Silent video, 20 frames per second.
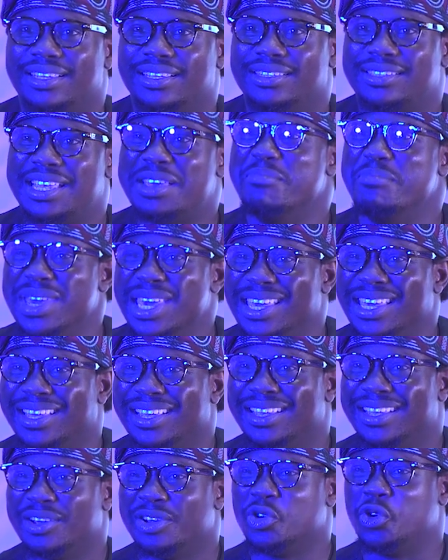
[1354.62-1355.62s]
Say,
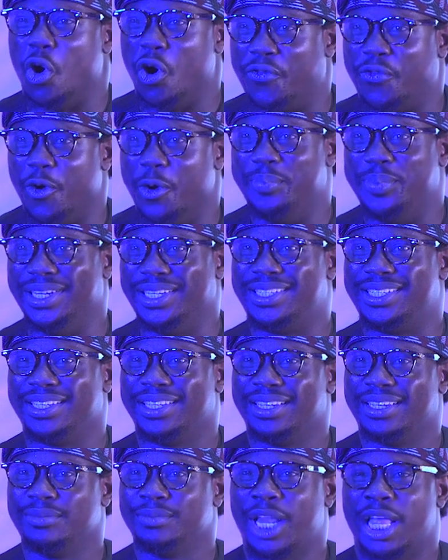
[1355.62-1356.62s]
me, God forbid.
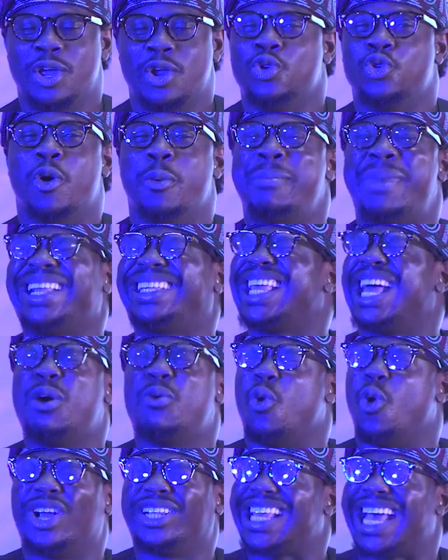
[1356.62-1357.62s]
No matter
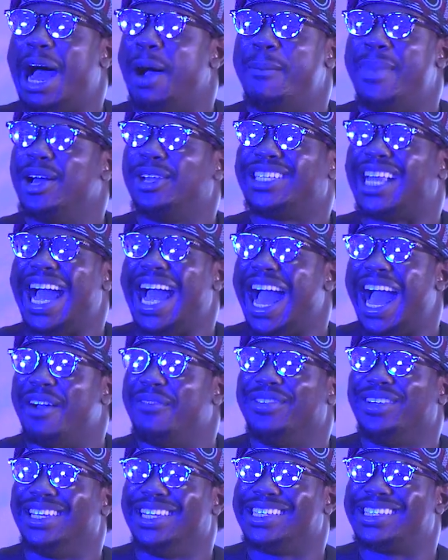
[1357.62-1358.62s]
what amount I
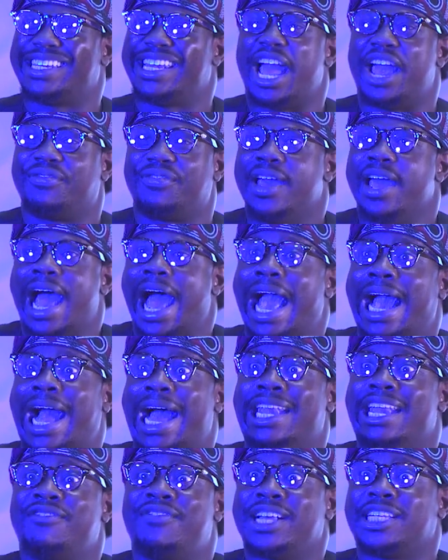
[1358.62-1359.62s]
have in this life, I
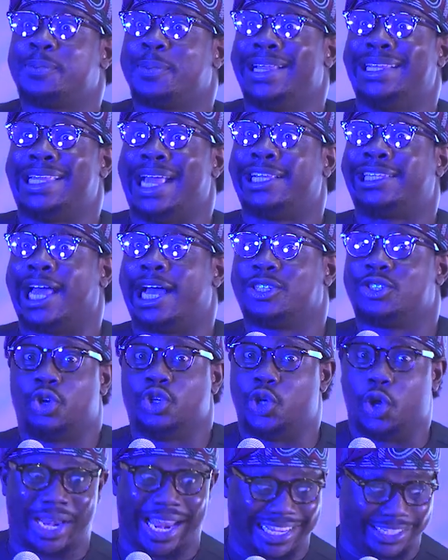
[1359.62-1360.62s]
can never spend
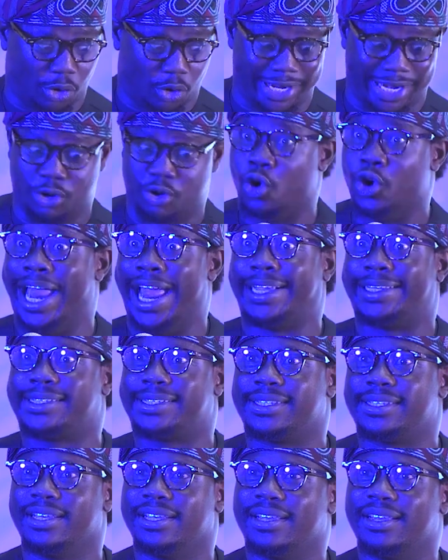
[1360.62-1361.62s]
$1,000 on a
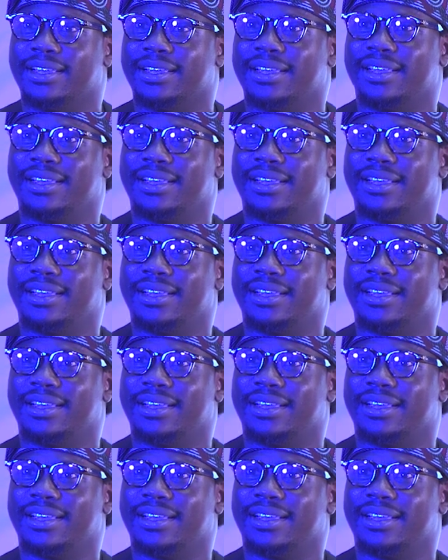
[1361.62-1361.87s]
Rolex.